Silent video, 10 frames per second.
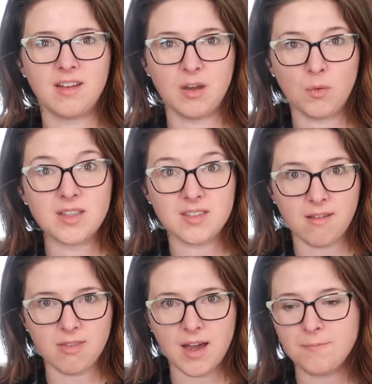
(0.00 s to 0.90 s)
it when it's
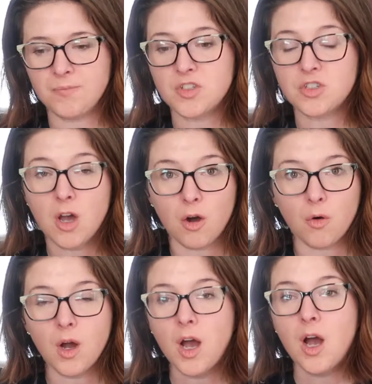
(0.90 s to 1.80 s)
like that.
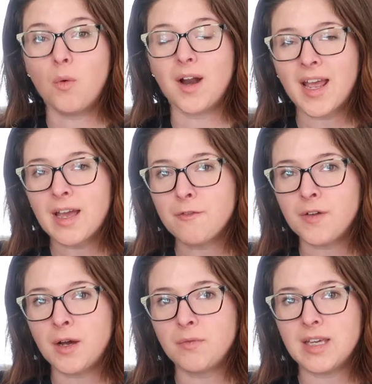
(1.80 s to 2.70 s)
So what I have
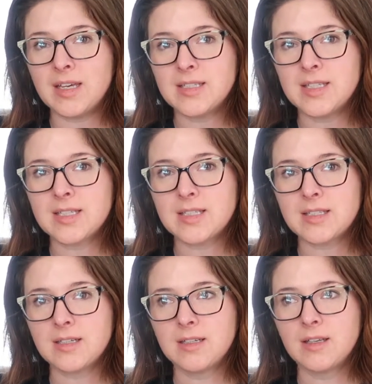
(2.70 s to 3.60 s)
found the
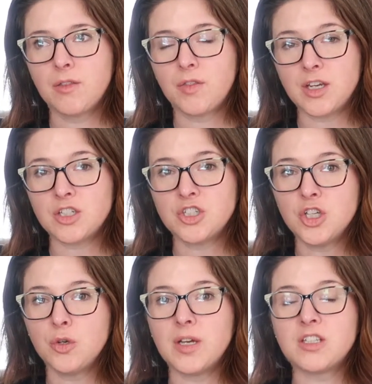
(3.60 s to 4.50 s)
easiest thing to
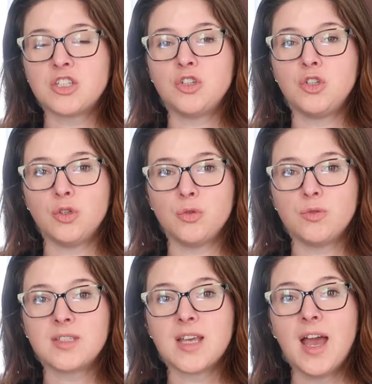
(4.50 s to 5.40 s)
do is to
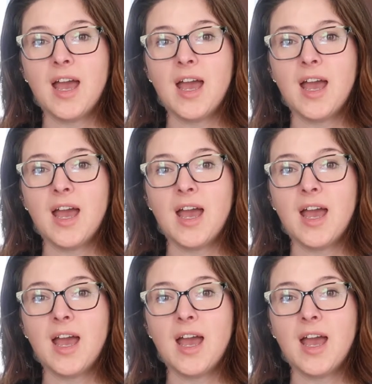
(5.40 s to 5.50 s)
use